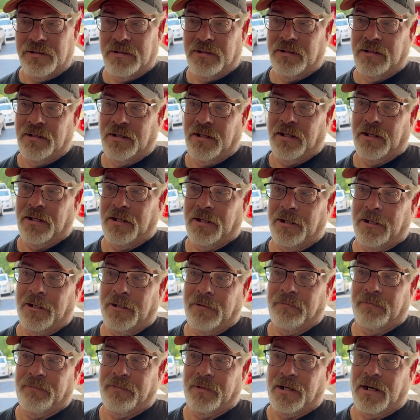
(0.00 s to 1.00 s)

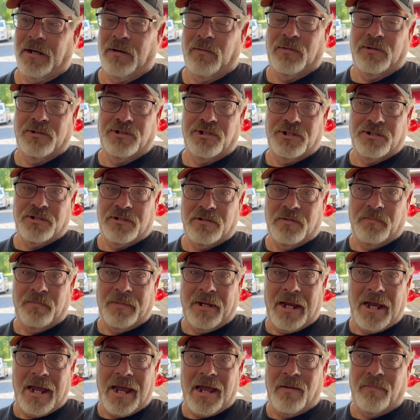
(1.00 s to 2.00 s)
figure out where she's gonna
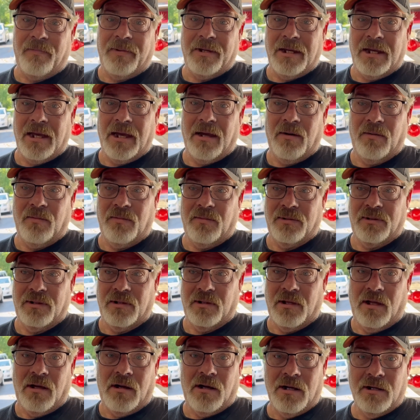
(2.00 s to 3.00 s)
be happy at with the
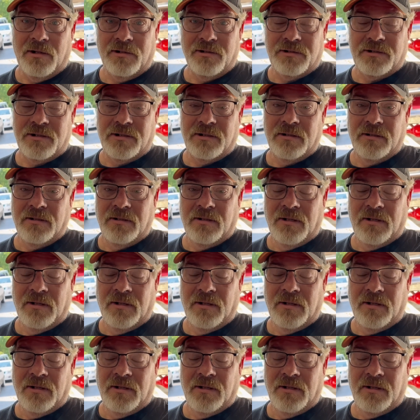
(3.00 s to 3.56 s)
launch.